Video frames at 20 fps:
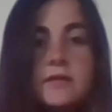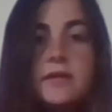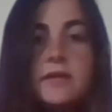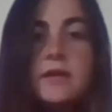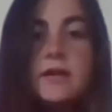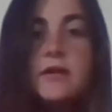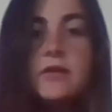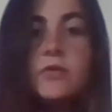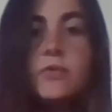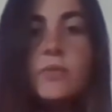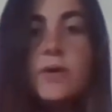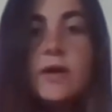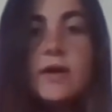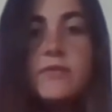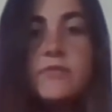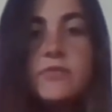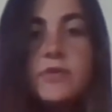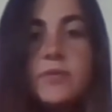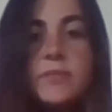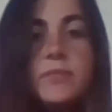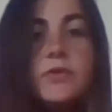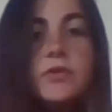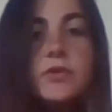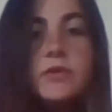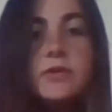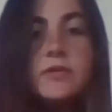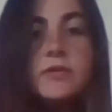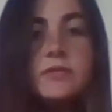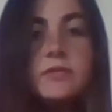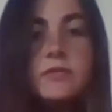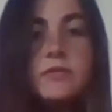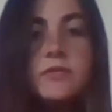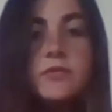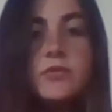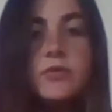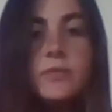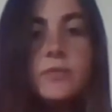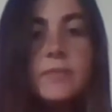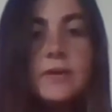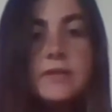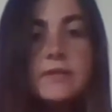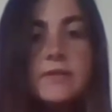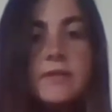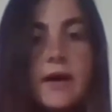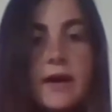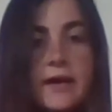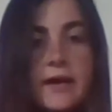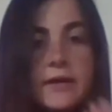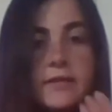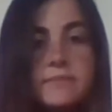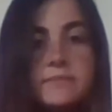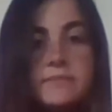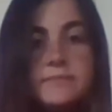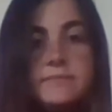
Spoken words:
and away from your midline.